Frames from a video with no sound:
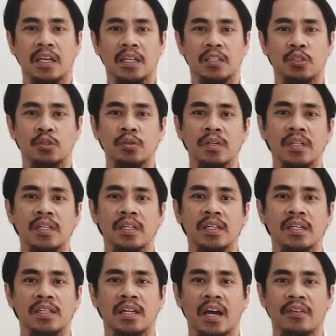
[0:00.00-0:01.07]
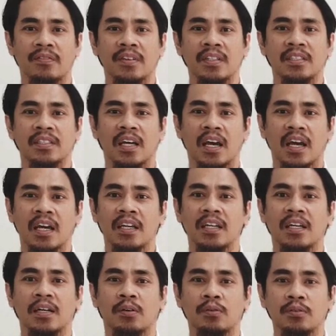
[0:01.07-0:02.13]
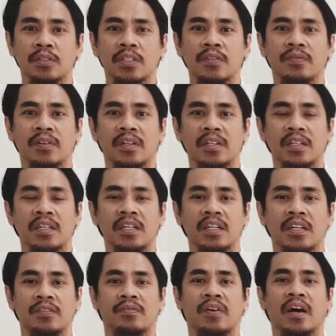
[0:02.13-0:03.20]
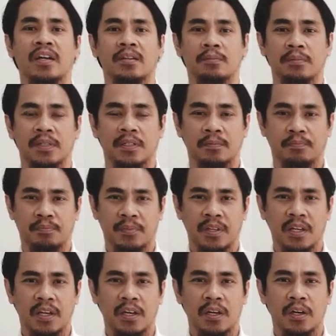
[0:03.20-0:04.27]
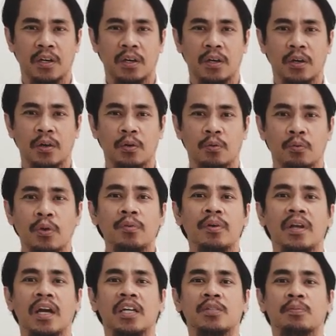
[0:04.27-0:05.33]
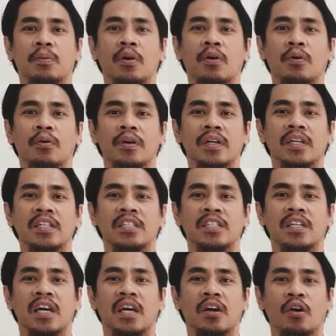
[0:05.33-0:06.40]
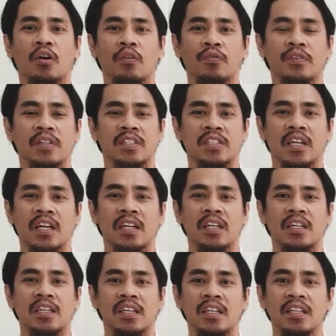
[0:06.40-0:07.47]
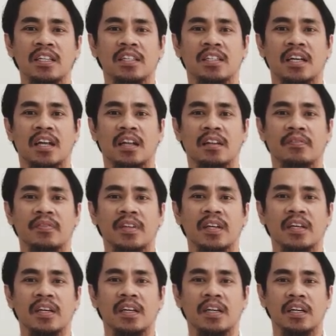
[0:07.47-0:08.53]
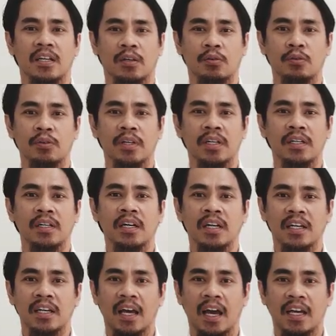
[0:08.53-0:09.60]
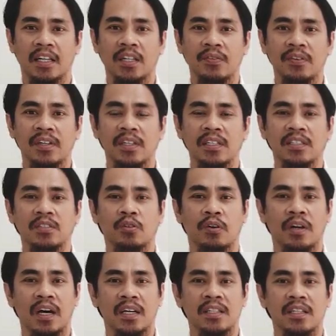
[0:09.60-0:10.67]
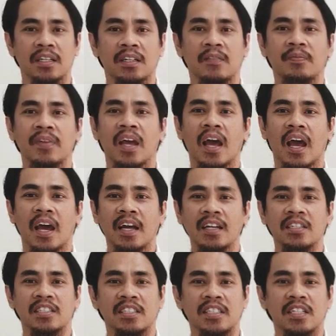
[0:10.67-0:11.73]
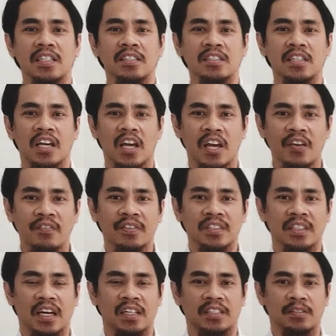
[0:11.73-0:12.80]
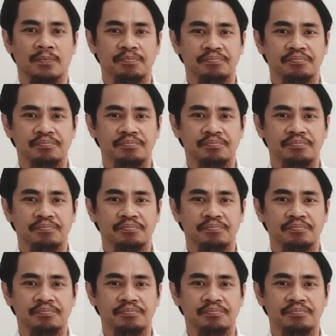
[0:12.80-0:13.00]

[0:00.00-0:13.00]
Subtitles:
ensuring a diverse and inclusive learning environment. We will explore each day of the training in detail, including the activities conducted and the skills emphasized.